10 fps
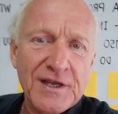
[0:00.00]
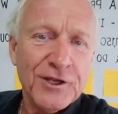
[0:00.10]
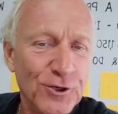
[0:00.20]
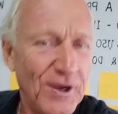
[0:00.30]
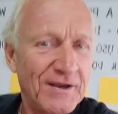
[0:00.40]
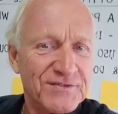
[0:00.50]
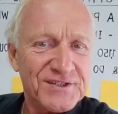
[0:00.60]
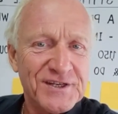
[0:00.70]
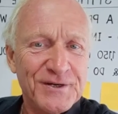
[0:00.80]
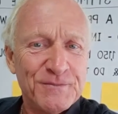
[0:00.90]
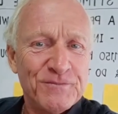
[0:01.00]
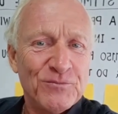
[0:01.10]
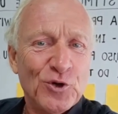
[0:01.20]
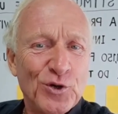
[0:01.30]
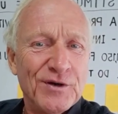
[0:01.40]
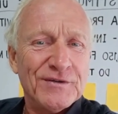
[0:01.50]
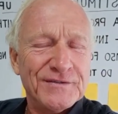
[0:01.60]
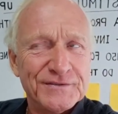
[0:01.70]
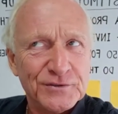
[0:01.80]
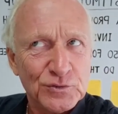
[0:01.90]
You have some
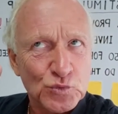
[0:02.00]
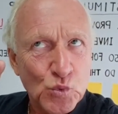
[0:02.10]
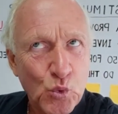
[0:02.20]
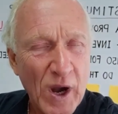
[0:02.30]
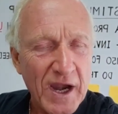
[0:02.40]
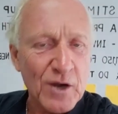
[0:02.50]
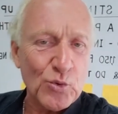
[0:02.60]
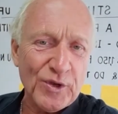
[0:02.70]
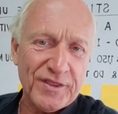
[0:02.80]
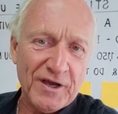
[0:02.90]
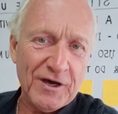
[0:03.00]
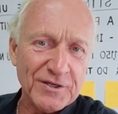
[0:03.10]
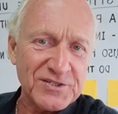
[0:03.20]
wherewithal,